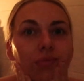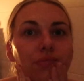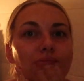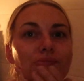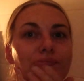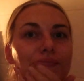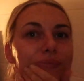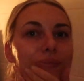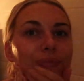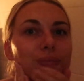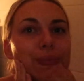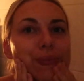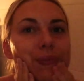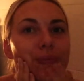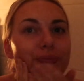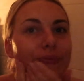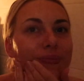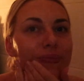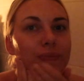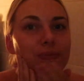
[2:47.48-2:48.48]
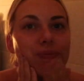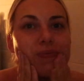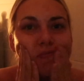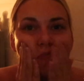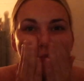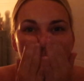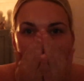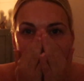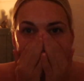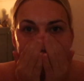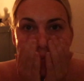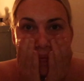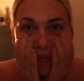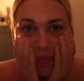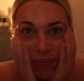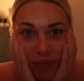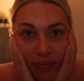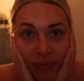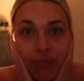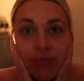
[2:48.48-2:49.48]
yeah, highly recommend this scrub
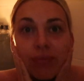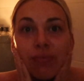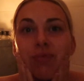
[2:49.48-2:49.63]
too.